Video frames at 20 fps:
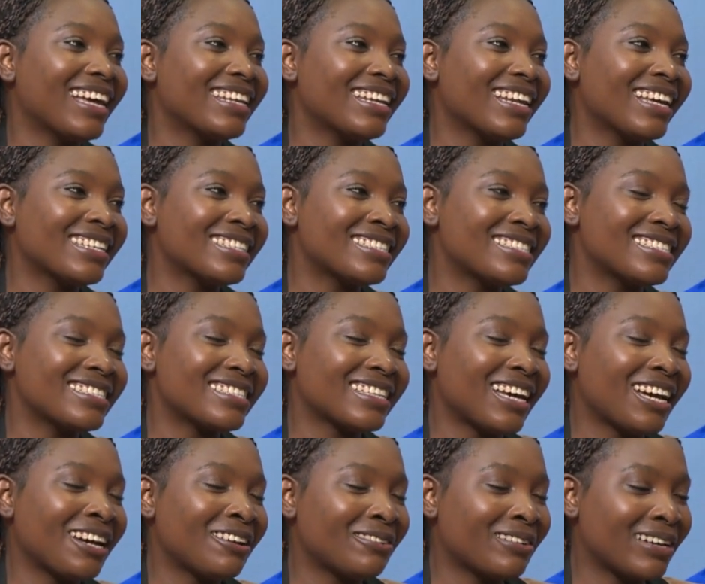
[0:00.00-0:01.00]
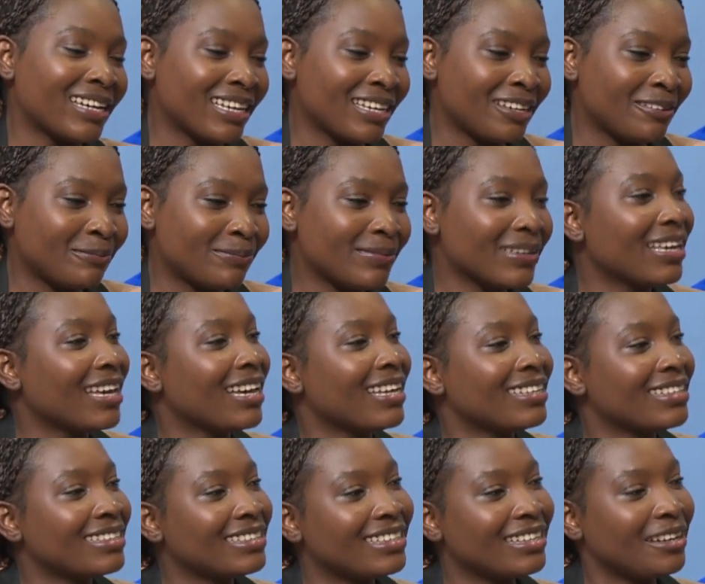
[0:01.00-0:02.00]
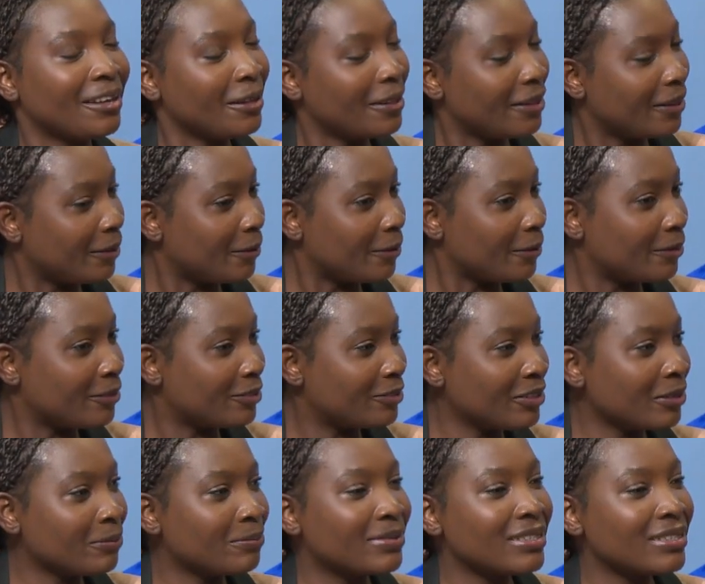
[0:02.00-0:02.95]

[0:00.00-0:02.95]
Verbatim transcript: and that's how I began doing